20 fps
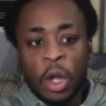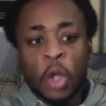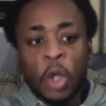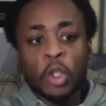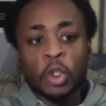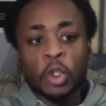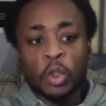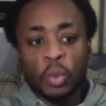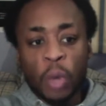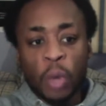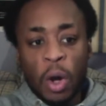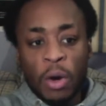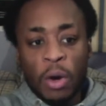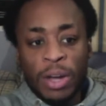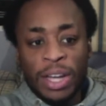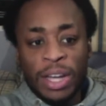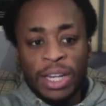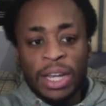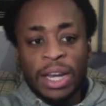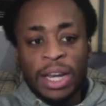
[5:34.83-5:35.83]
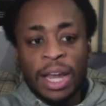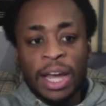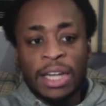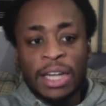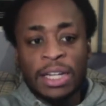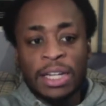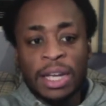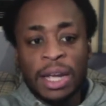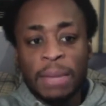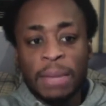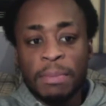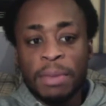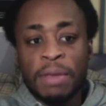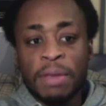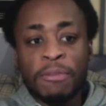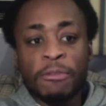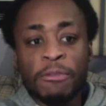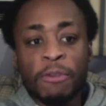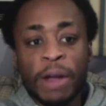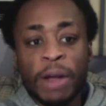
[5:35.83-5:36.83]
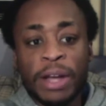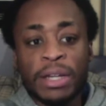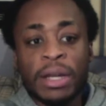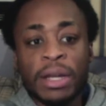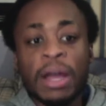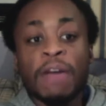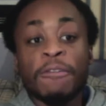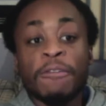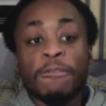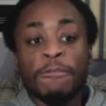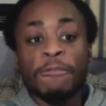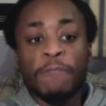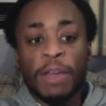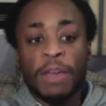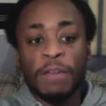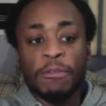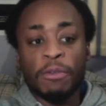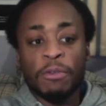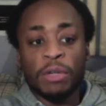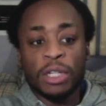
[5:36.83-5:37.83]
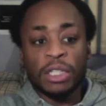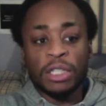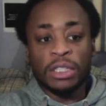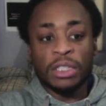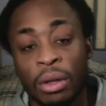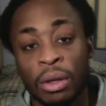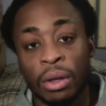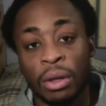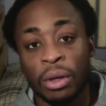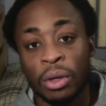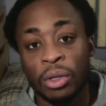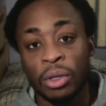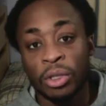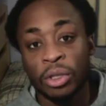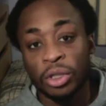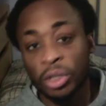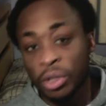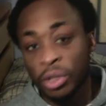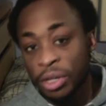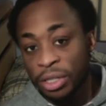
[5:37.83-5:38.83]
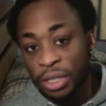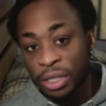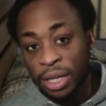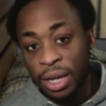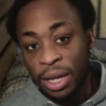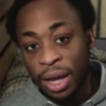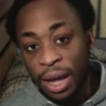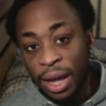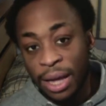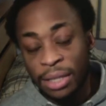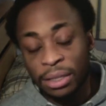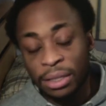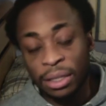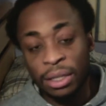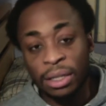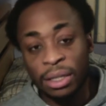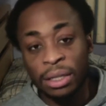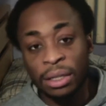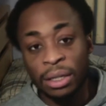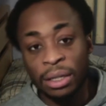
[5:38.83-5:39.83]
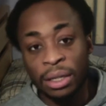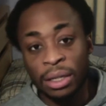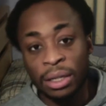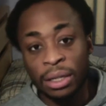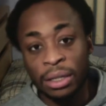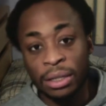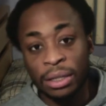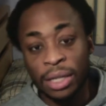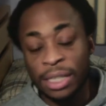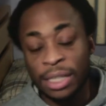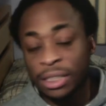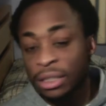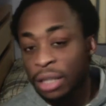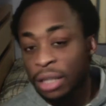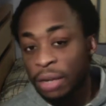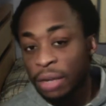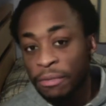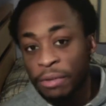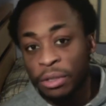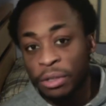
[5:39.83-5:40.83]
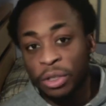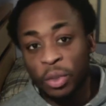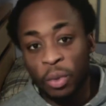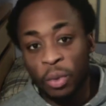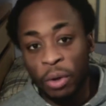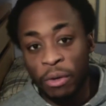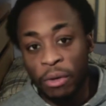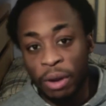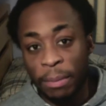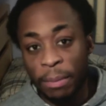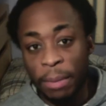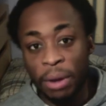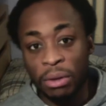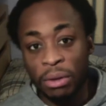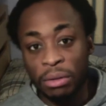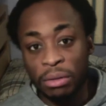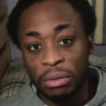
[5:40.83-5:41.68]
Dwell in the land and befriend faithfulness. So you see, guys, there's nothing to worry about.